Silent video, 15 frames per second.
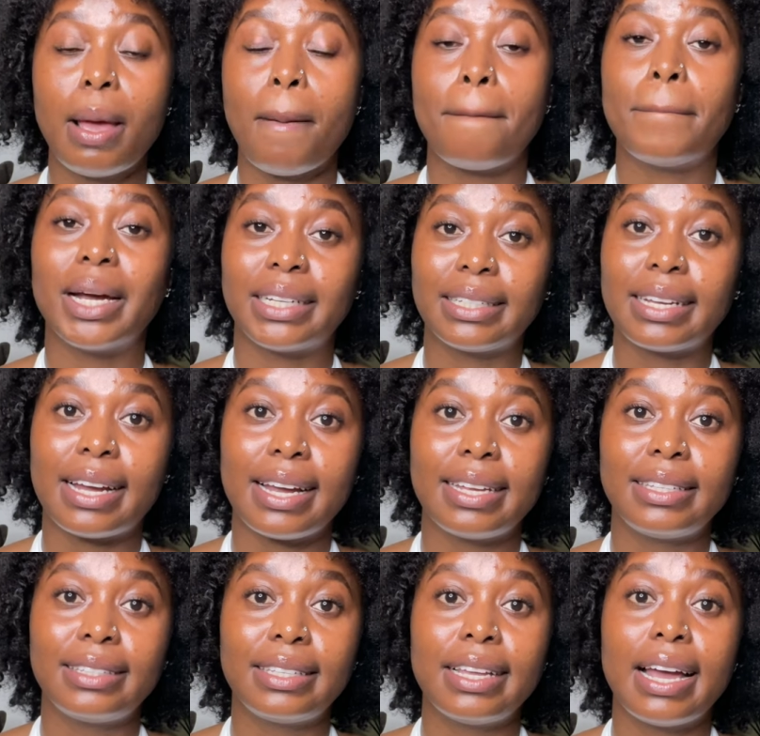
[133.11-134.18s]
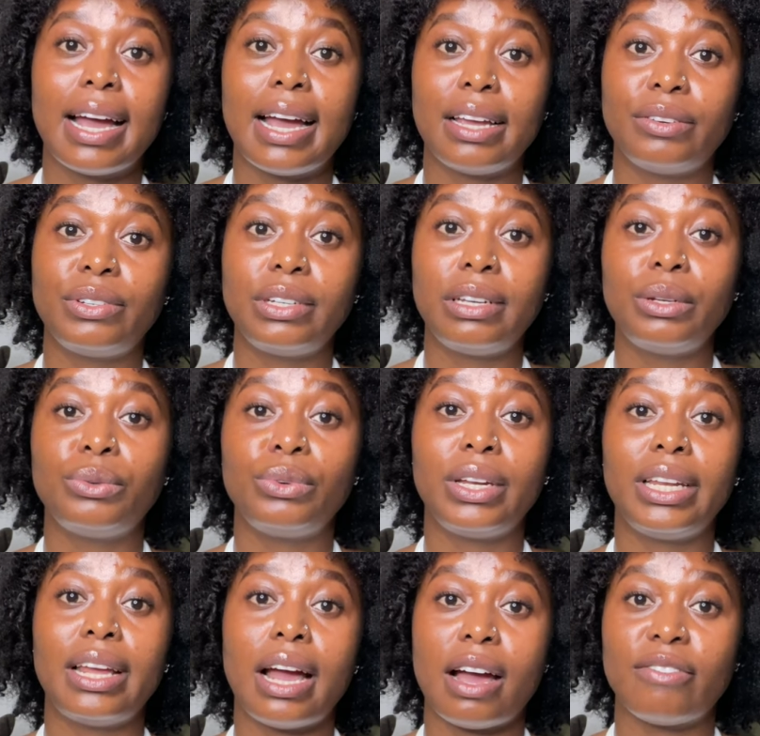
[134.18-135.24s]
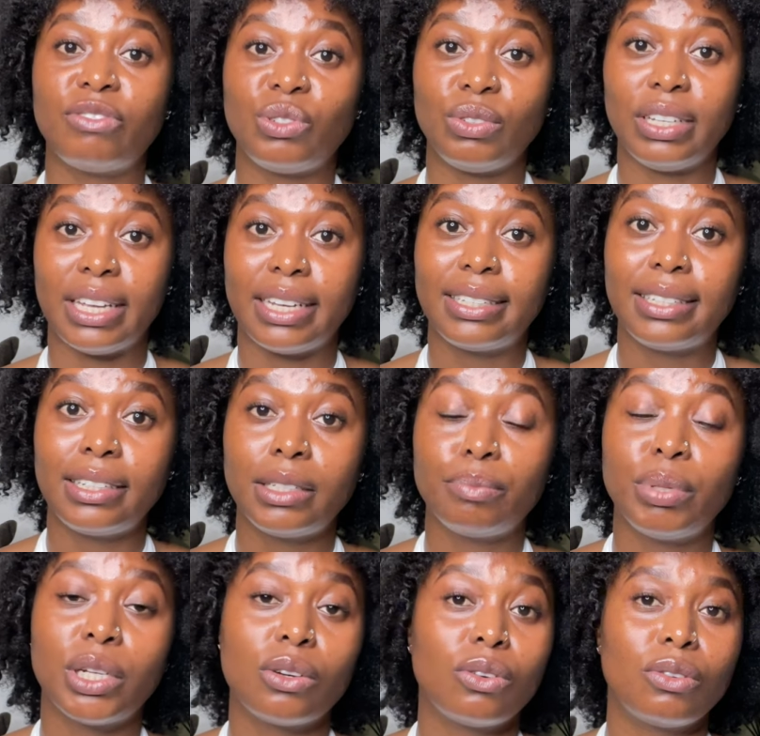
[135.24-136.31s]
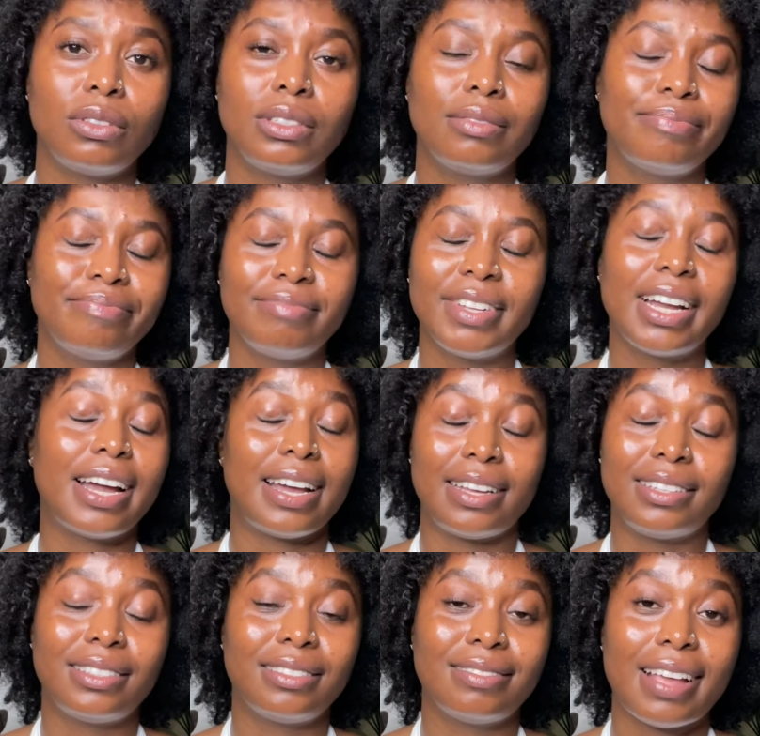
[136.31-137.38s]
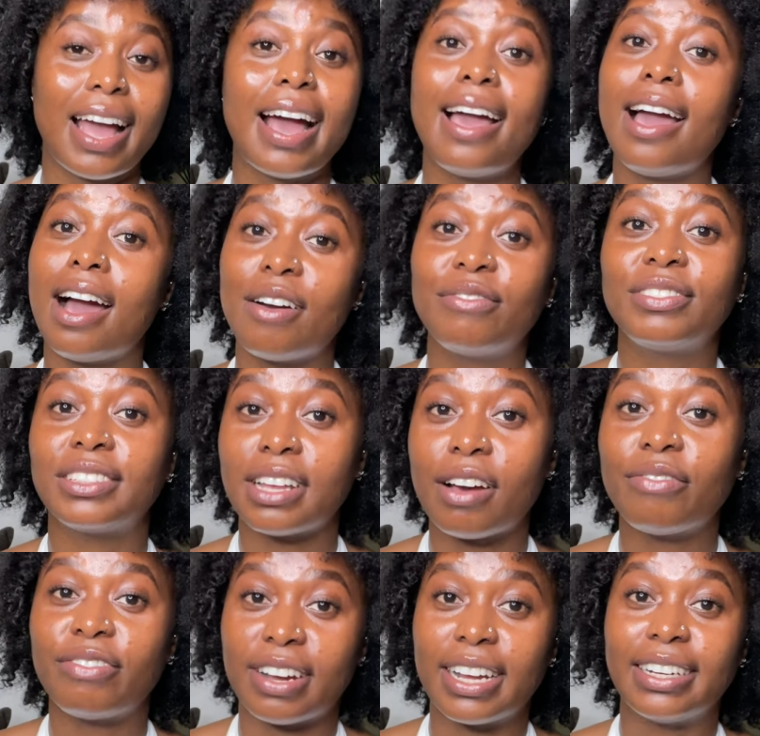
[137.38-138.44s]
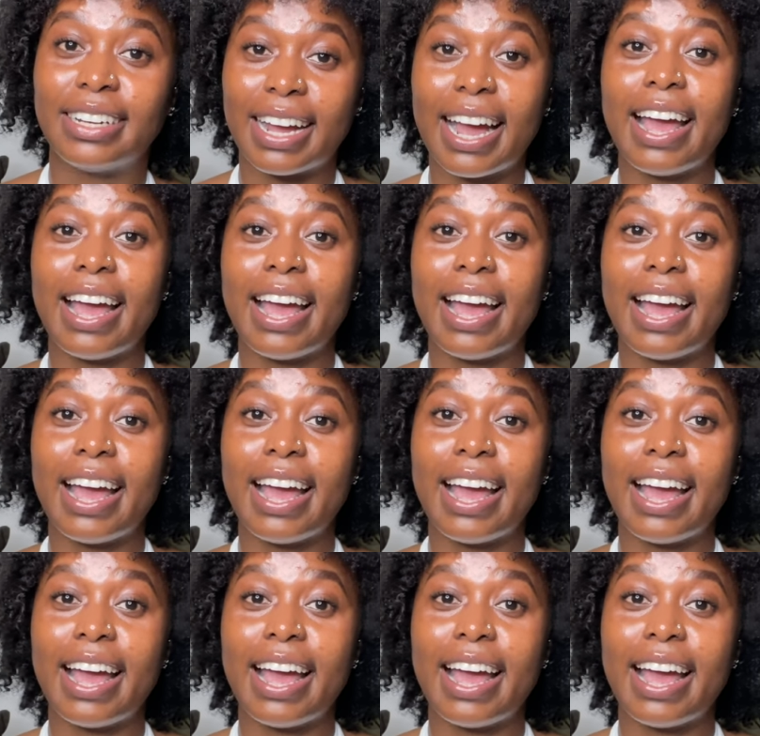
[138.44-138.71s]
but guys, I really have to get it because guys, I have suffered.